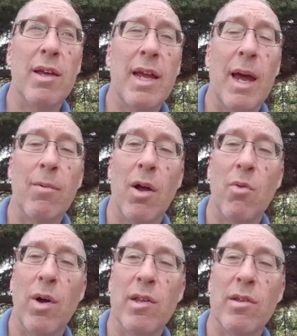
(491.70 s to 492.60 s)
Campground
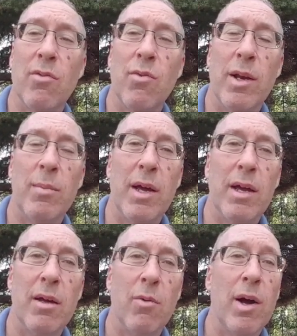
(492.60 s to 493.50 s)
west of
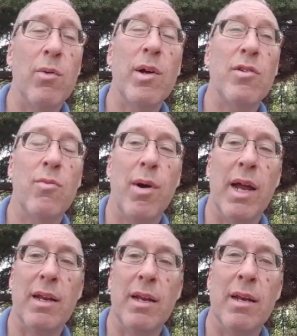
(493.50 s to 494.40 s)
Winnipeg, west of
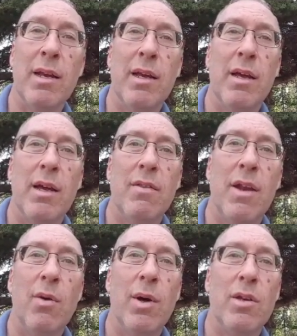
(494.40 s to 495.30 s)
Brandon. Then
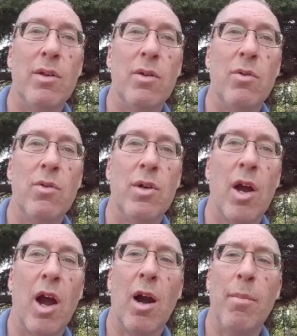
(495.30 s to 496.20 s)
he went to
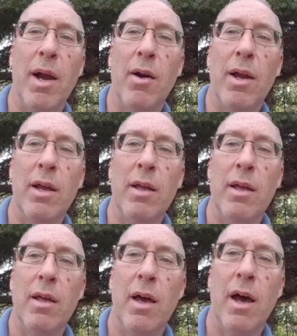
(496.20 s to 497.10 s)
Carberry.
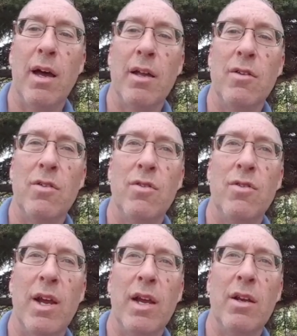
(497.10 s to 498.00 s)

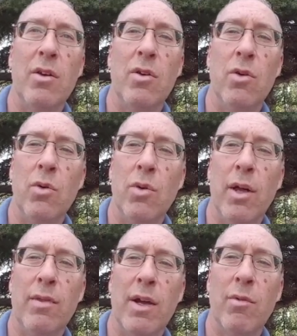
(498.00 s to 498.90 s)
Jane Dool, I
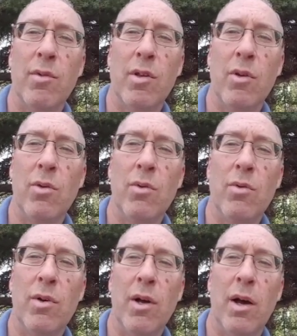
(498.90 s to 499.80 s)
think it was you,
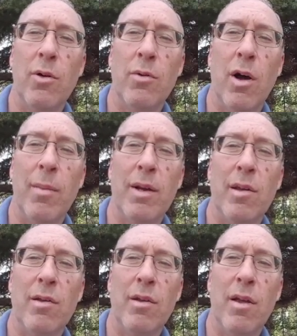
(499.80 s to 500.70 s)
who
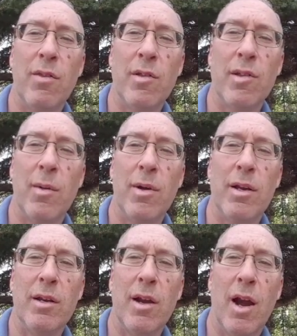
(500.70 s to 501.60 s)
commented there's
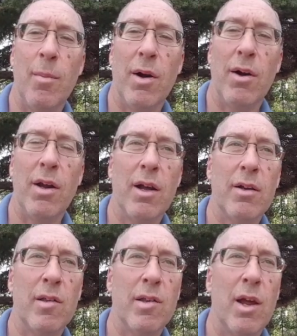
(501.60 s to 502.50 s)
someone in Carberry I
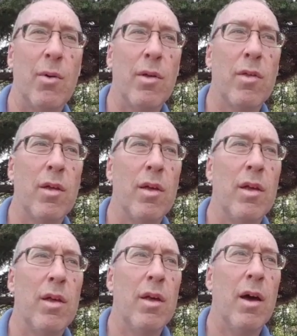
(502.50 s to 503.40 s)
could stay with.
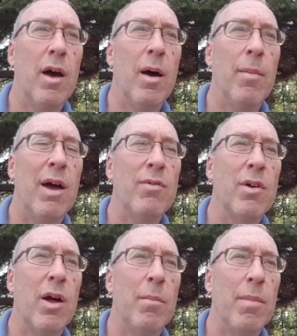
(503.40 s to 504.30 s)
I haven't
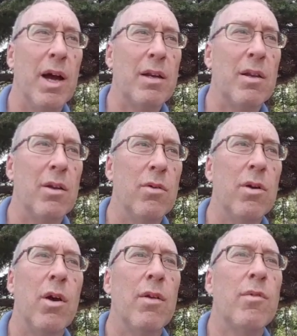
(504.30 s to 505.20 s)
gotten back to you. Or
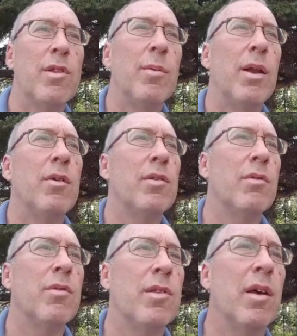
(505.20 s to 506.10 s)
no, that was someone else.
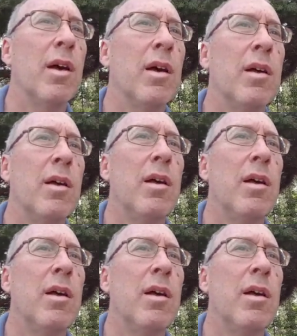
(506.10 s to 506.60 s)
It was a